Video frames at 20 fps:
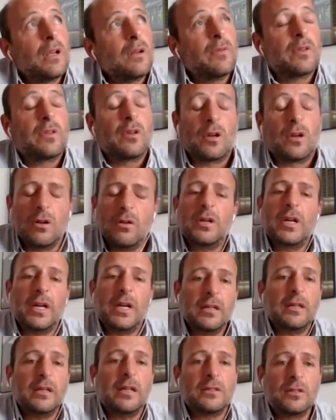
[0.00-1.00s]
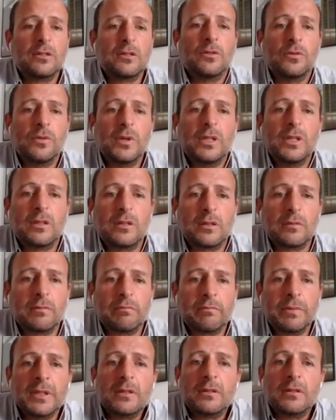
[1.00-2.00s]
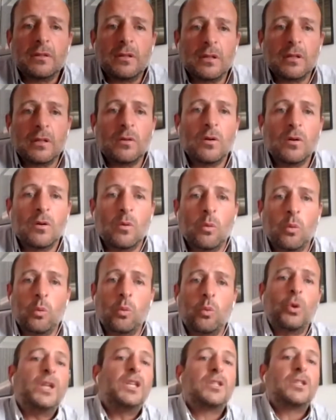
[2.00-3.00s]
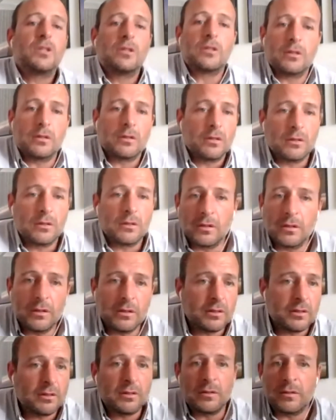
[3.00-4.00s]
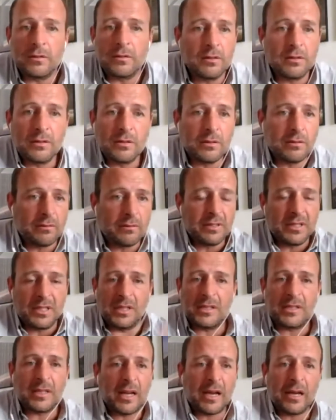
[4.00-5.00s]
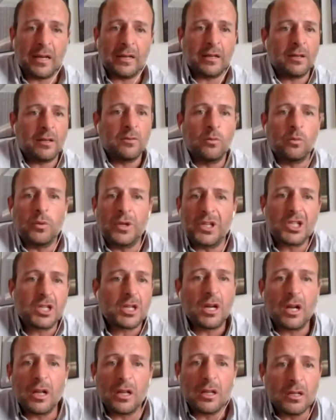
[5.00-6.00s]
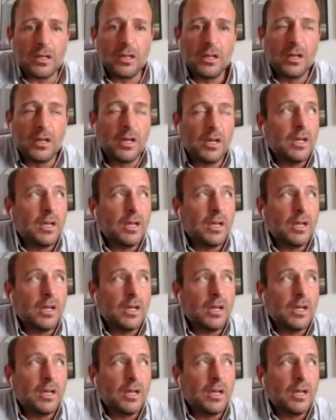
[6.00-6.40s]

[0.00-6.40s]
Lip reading: we thought, okay, let's do it. But which design and which color?